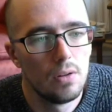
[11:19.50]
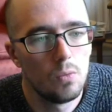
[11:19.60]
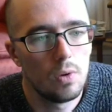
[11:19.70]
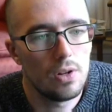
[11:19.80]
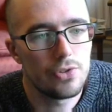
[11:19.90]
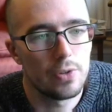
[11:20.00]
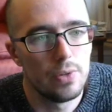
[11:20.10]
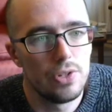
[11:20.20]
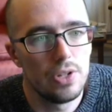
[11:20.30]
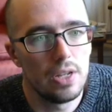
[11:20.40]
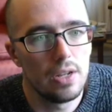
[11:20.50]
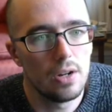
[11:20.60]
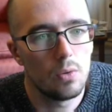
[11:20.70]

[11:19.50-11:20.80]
What else can we see here?